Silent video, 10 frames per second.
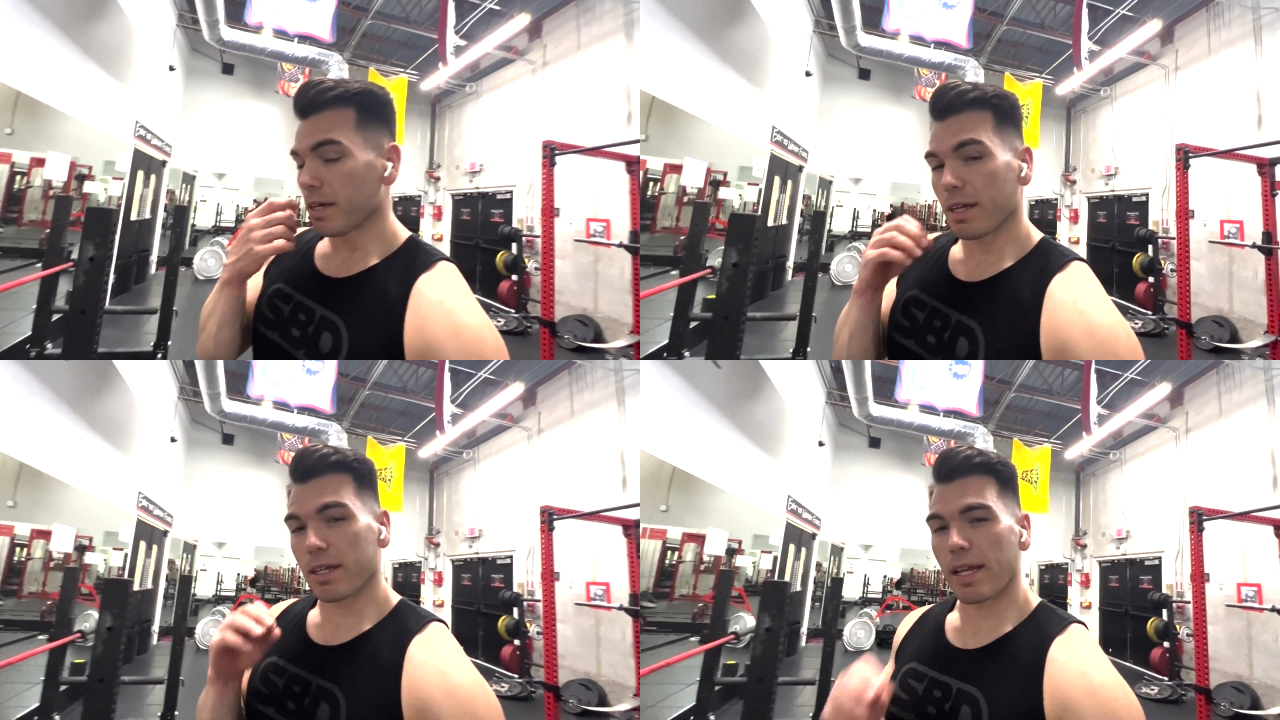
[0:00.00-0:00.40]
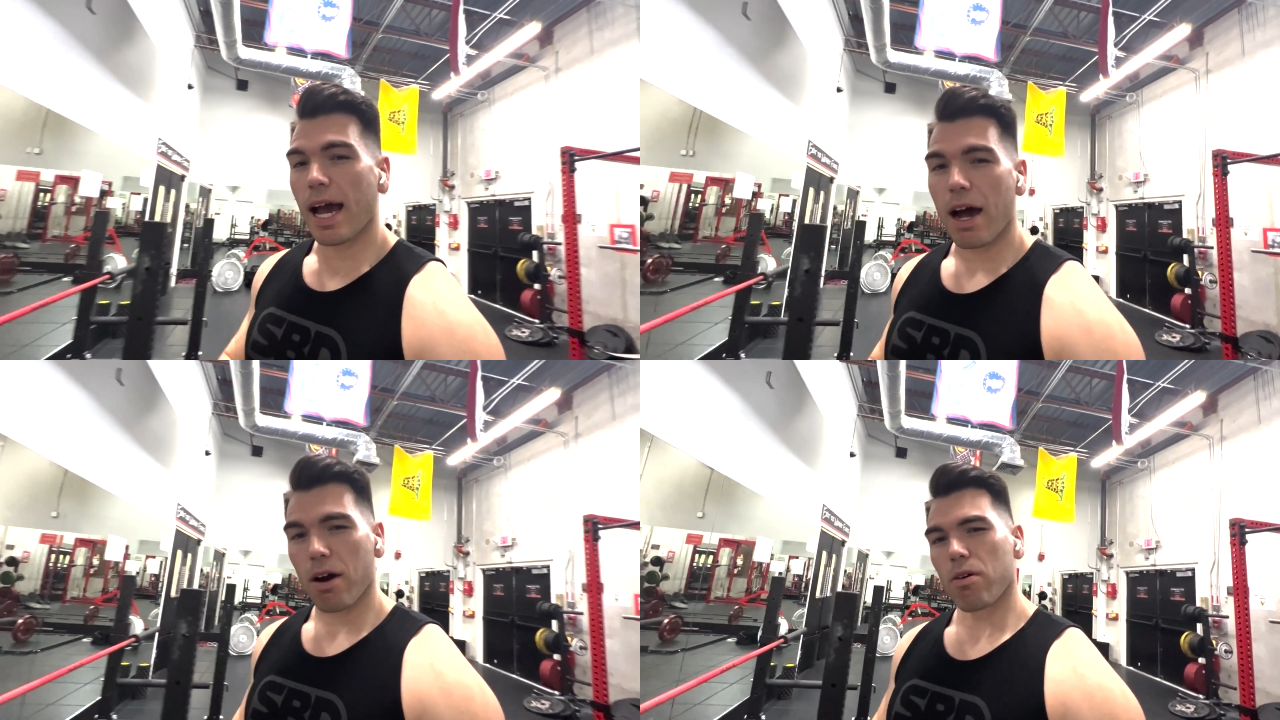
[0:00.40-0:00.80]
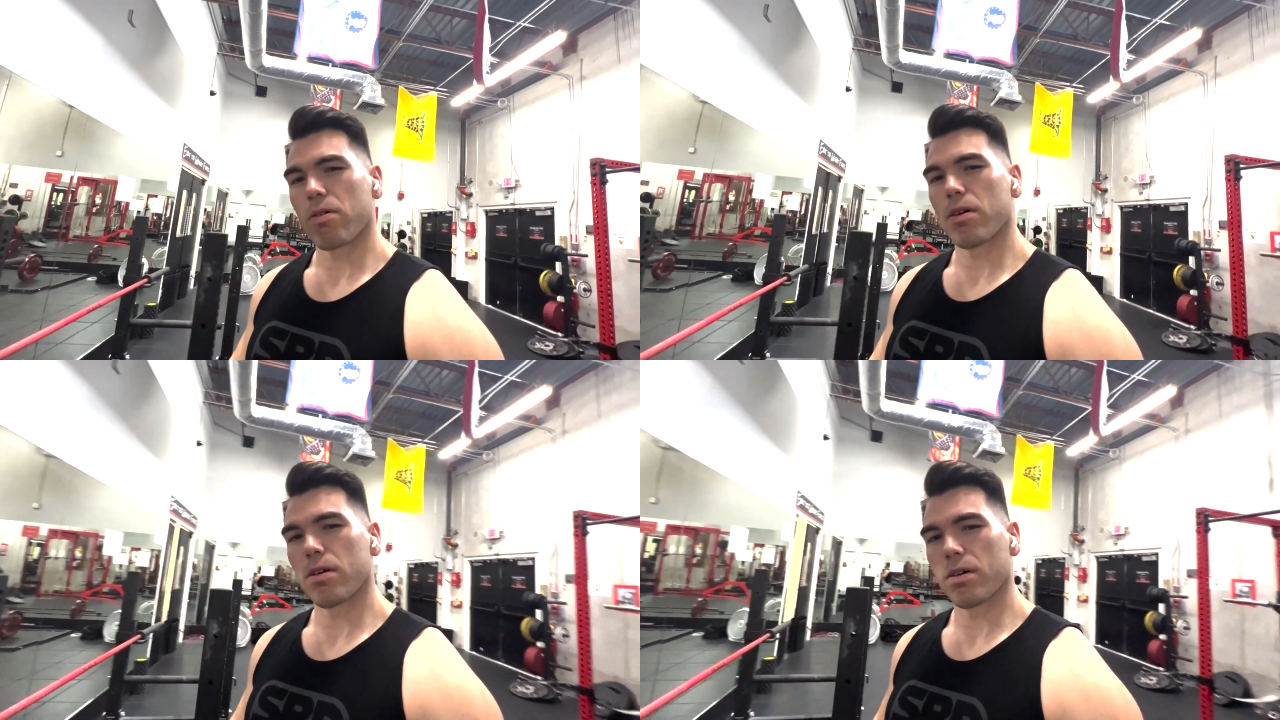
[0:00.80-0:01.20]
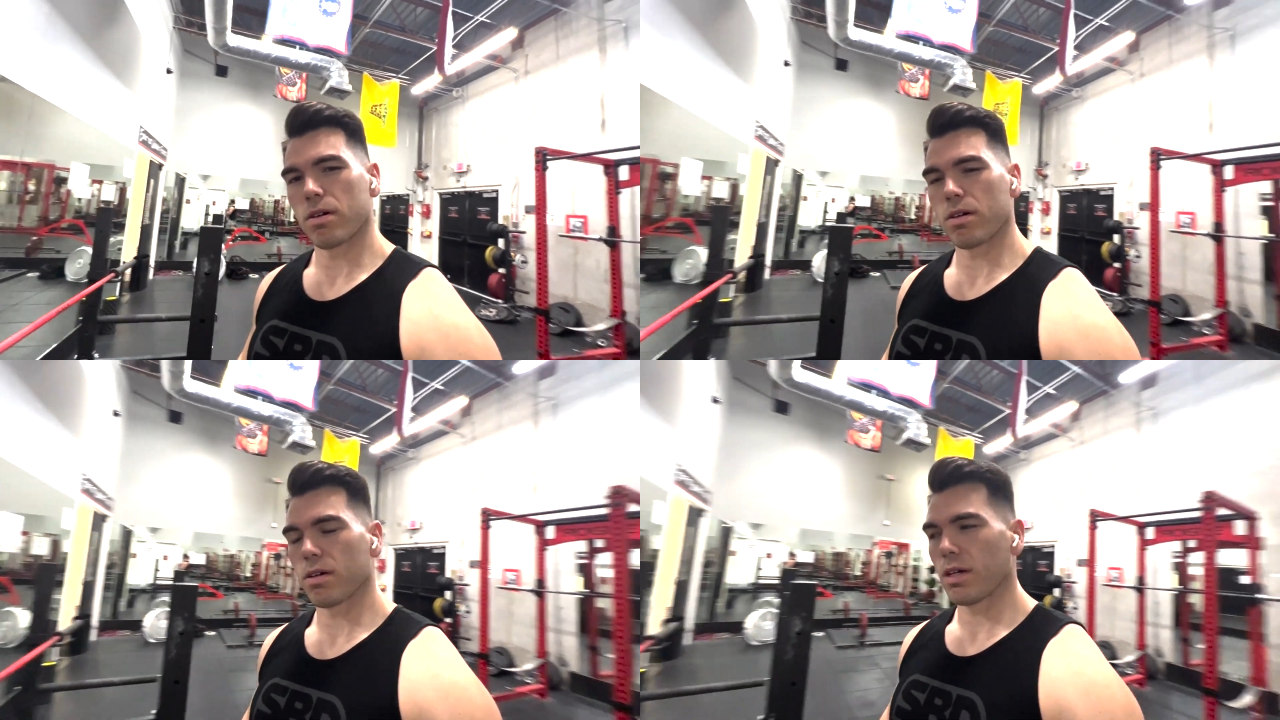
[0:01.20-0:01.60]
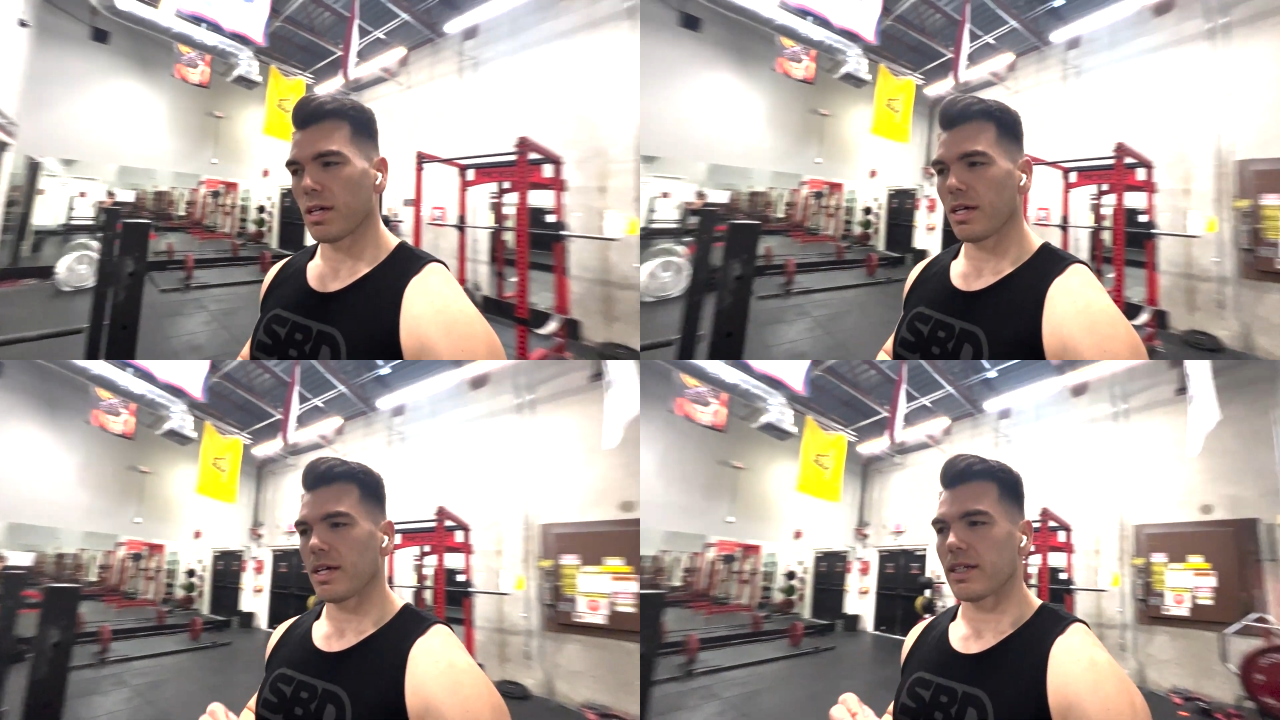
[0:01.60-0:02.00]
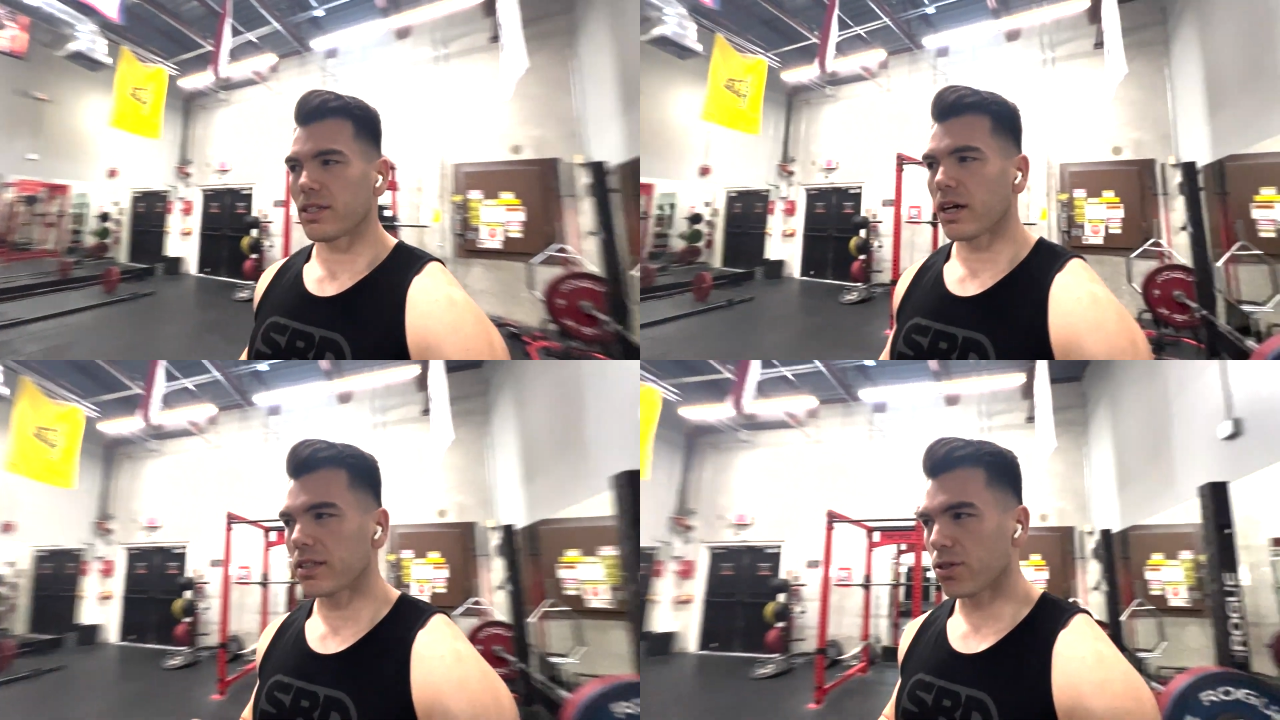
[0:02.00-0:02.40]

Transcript: And now it's on